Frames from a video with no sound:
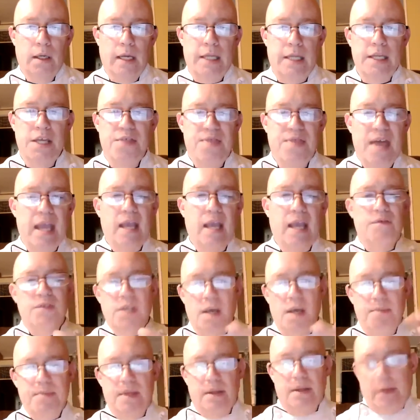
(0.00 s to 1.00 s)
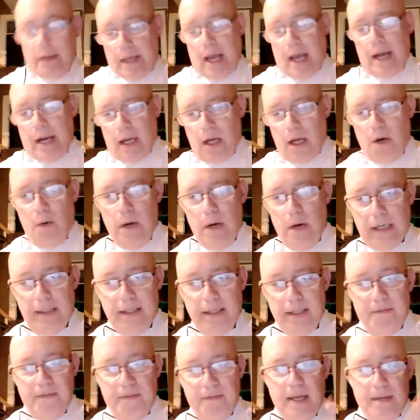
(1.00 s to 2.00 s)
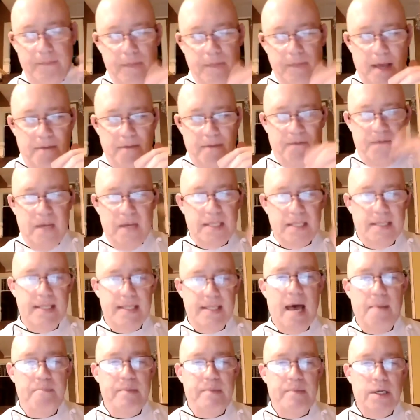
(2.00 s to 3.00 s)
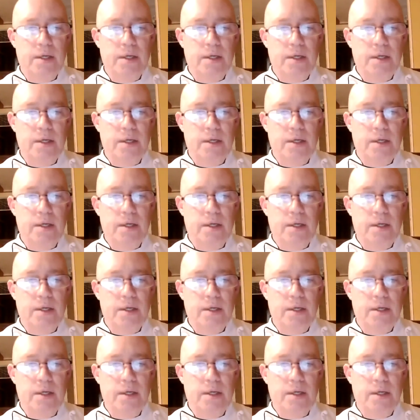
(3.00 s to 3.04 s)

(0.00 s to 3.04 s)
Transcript: Can you think of something kind of quick that fits that?